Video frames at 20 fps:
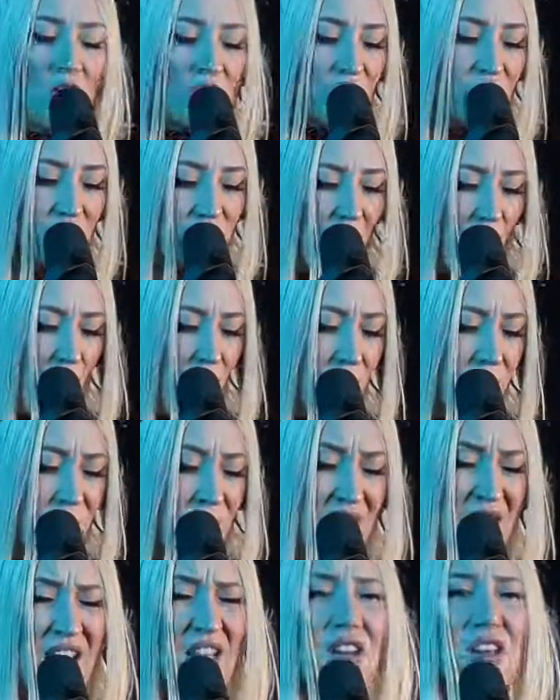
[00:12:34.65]
Show
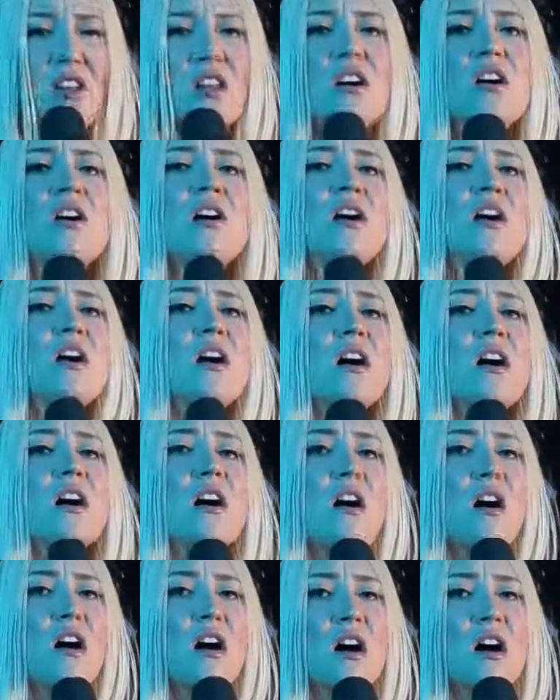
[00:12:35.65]
me
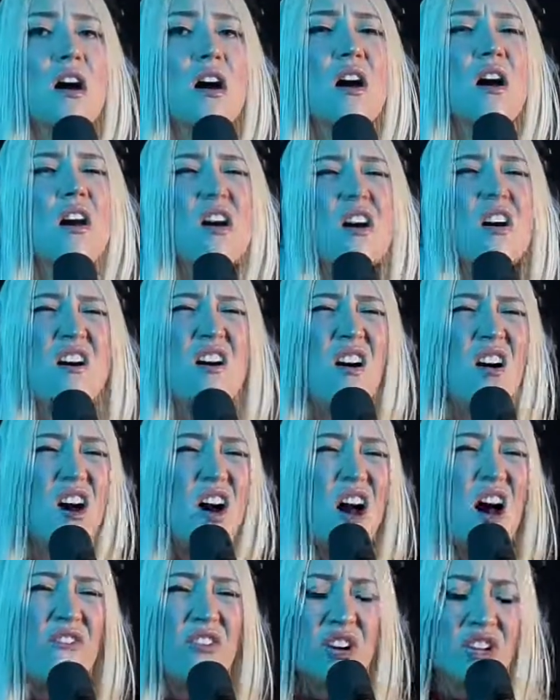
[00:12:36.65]

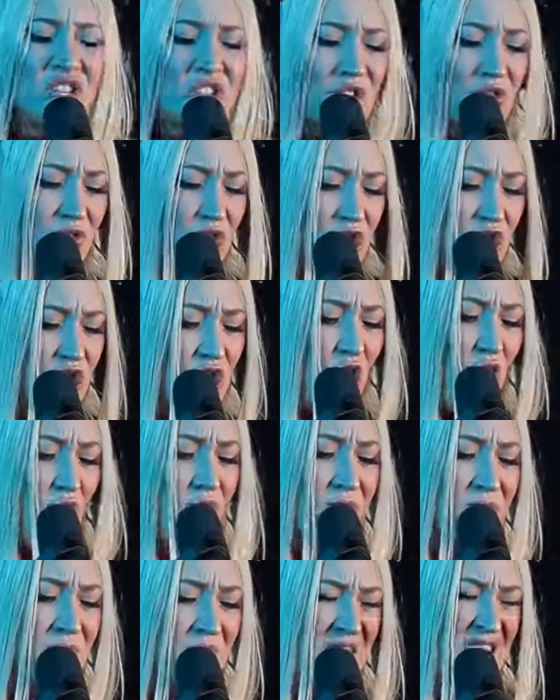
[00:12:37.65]
love, but don't
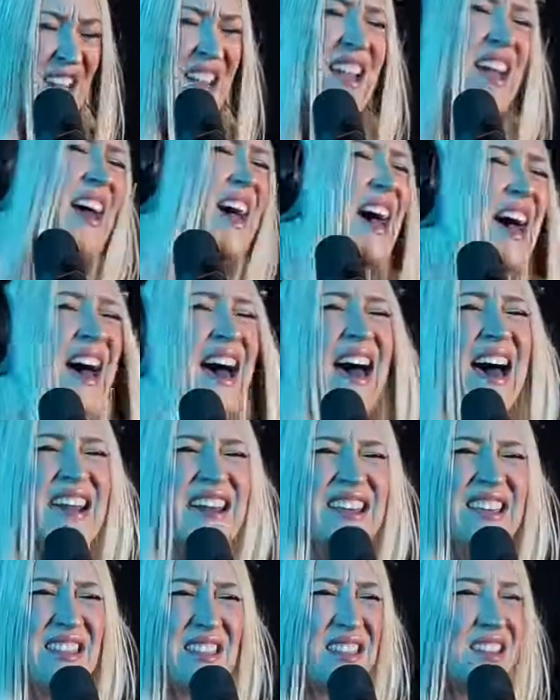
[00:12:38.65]
show me
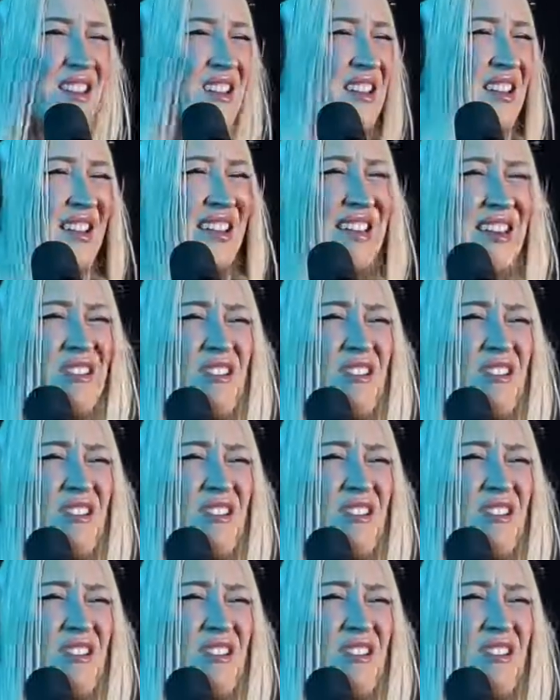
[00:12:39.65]
anything